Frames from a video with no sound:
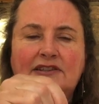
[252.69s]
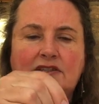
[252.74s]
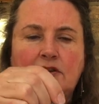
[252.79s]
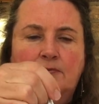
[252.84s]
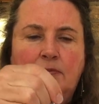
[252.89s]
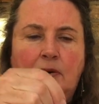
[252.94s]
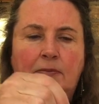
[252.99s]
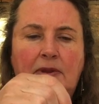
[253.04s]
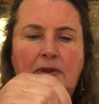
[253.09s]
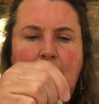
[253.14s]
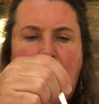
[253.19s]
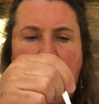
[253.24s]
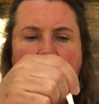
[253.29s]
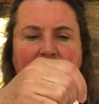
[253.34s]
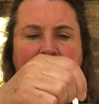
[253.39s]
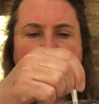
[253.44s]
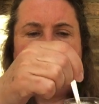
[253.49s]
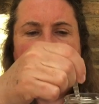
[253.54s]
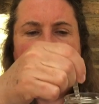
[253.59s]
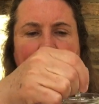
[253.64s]
So probably about
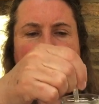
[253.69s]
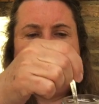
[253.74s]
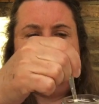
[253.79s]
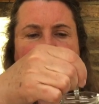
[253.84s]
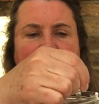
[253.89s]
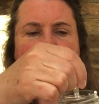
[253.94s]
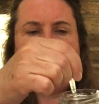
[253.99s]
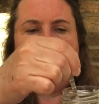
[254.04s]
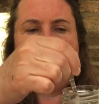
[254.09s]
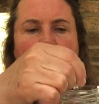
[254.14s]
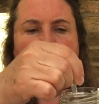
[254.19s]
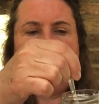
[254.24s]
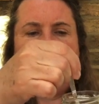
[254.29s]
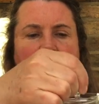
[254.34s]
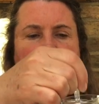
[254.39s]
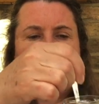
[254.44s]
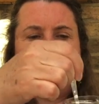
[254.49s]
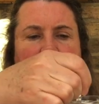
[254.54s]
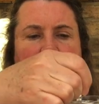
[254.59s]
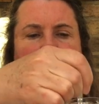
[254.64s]
a tablespoon of
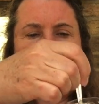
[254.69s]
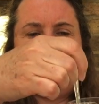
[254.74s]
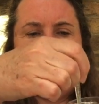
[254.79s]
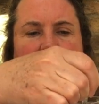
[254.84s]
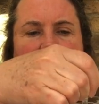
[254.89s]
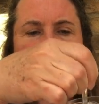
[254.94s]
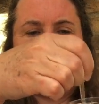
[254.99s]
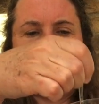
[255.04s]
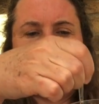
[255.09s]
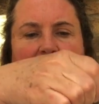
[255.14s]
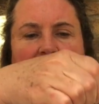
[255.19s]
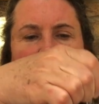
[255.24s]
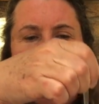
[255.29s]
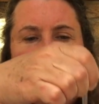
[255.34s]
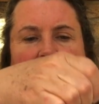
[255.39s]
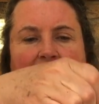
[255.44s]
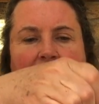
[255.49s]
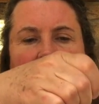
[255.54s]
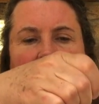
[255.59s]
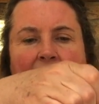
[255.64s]
each the first
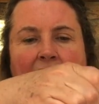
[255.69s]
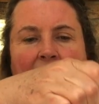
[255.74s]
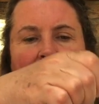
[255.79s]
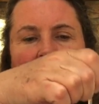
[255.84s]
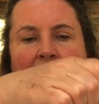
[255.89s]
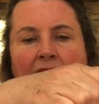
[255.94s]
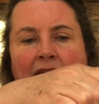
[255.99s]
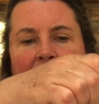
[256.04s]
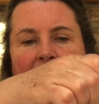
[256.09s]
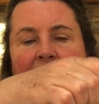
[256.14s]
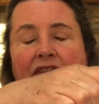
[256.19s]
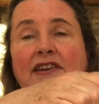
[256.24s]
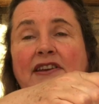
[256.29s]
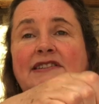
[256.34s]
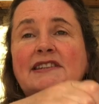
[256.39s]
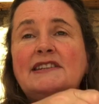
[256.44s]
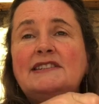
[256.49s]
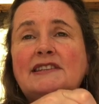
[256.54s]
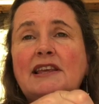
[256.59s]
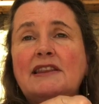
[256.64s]
day. Now
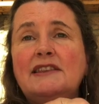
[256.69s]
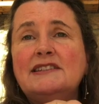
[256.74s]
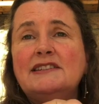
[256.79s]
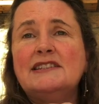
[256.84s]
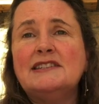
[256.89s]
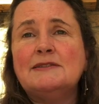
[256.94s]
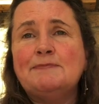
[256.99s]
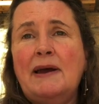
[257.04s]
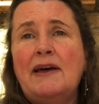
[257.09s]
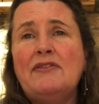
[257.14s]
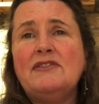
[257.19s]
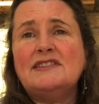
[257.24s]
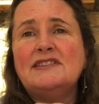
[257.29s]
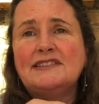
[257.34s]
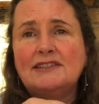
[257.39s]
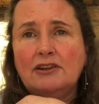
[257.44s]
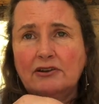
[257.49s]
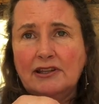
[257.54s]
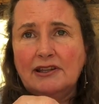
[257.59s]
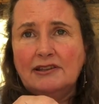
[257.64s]
this is about the
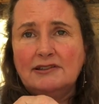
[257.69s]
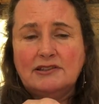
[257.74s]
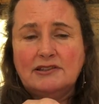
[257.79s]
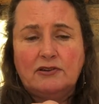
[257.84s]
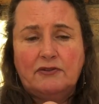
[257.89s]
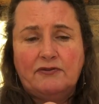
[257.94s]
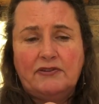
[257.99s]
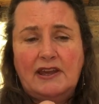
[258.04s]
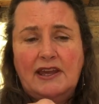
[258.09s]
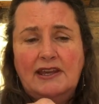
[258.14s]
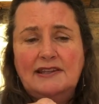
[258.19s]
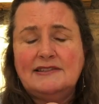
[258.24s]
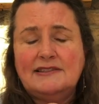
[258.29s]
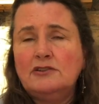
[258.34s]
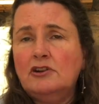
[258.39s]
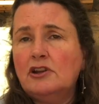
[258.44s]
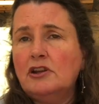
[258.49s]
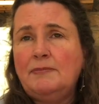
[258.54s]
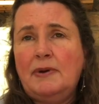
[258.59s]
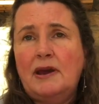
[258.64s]
science of it. It's
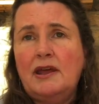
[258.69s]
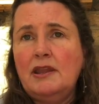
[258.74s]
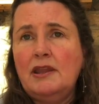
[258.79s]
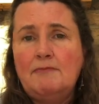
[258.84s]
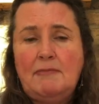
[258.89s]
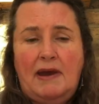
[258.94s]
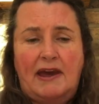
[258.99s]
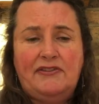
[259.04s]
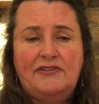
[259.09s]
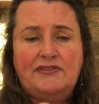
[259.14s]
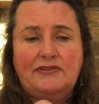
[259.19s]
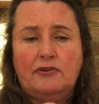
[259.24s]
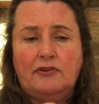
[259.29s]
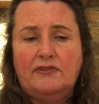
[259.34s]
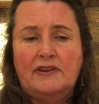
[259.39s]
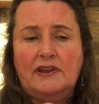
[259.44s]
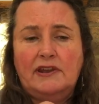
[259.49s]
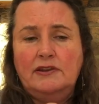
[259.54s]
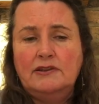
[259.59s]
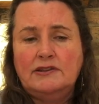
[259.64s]
not about the maths of
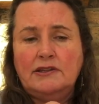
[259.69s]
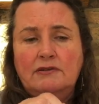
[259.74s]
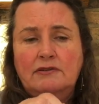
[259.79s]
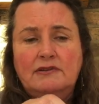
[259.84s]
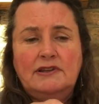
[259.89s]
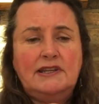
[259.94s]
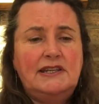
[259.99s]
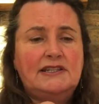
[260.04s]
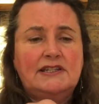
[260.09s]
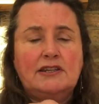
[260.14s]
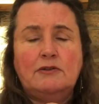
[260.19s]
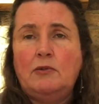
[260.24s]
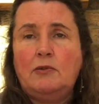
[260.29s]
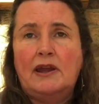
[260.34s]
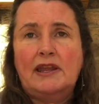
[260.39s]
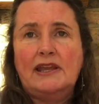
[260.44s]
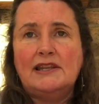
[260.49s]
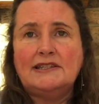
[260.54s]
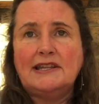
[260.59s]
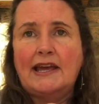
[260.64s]
it. You don't need to
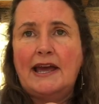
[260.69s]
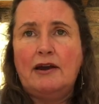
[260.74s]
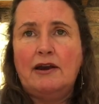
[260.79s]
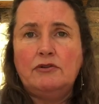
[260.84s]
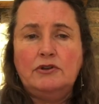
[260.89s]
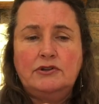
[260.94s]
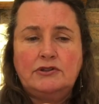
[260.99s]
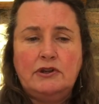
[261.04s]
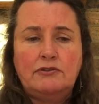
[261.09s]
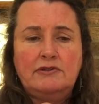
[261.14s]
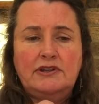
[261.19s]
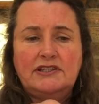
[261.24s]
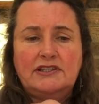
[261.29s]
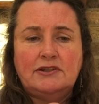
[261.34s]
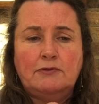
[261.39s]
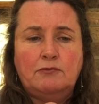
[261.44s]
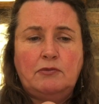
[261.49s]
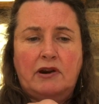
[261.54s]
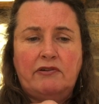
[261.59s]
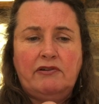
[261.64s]
weigh it out. You don't need
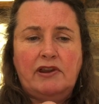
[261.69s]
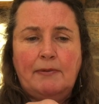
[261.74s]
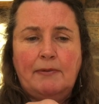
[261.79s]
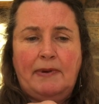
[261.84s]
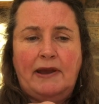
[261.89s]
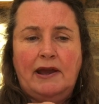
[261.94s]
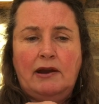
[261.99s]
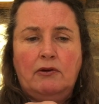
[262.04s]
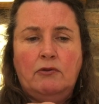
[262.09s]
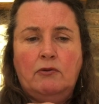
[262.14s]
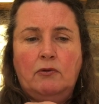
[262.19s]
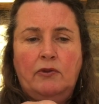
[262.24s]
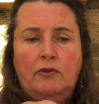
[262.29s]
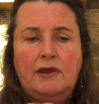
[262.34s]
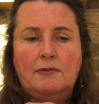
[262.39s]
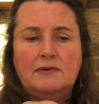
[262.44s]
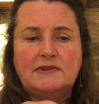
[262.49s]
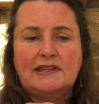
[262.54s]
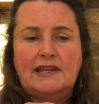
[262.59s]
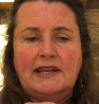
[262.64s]
to worry about, oh,
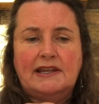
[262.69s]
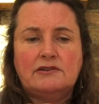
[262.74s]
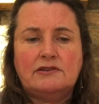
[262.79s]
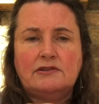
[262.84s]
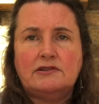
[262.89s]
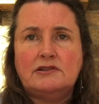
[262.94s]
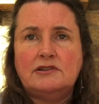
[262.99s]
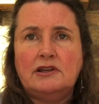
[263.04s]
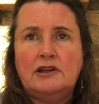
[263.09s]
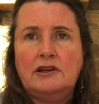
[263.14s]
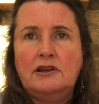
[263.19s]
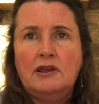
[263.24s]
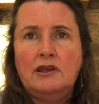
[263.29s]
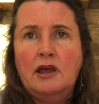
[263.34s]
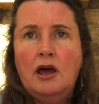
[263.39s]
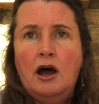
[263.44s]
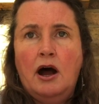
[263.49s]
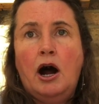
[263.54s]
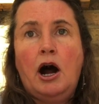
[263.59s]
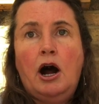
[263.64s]
there was an extra
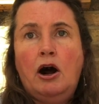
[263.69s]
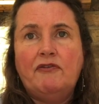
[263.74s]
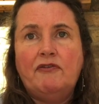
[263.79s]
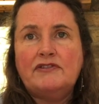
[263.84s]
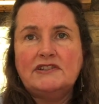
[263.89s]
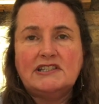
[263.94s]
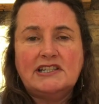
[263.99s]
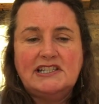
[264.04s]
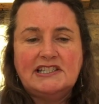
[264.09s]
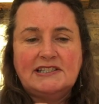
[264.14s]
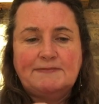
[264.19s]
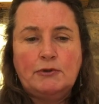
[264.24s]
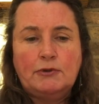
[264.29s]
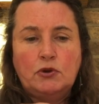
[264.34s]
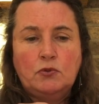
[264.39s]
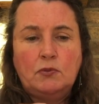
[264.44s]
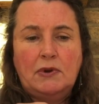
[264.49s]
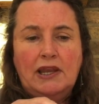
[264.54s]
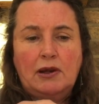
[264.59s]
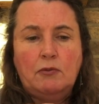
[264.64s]
half a
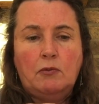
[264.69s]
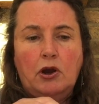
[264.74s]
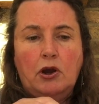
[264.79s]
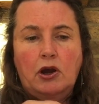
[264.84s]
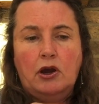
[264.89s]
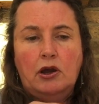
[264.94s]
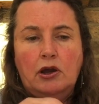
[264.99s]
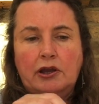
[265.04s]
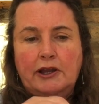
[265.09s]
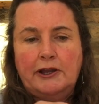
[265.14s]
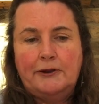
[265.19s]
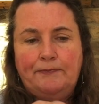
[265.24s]
teaspoon, will it work?